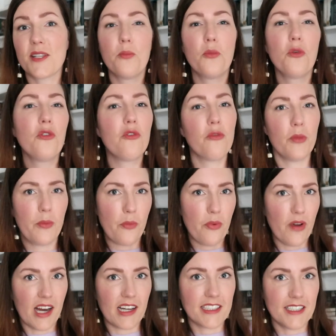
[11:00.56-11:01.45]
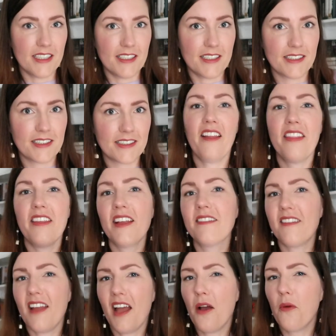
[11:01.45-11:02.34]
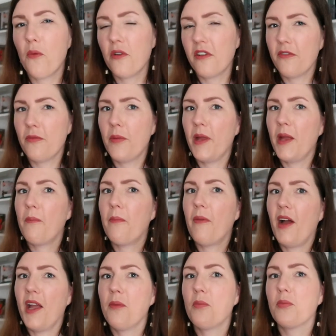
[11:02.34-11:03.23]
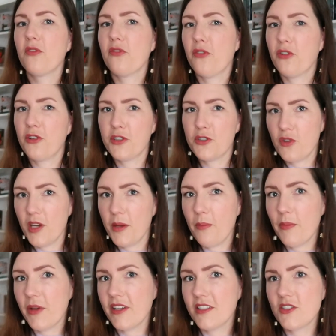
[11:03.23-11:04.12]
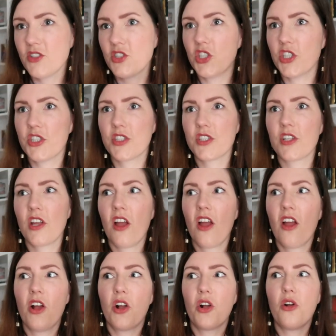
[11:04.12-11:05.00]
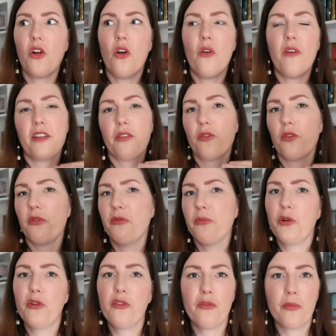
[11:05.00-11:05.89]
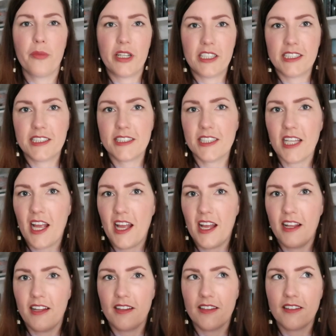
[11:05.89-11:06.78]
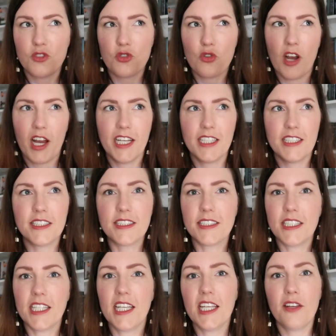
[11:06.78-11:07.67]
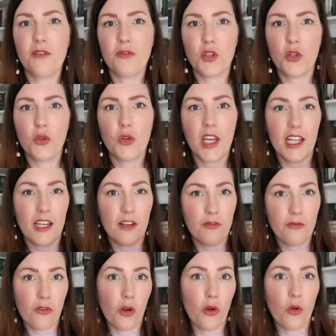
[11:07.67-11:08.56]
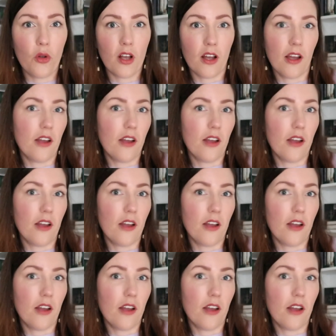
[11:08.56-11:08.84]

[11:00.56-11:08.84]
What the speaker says: movement practice. I think that would have been my preferred treatment, just going through movements and trying to see if you can invoke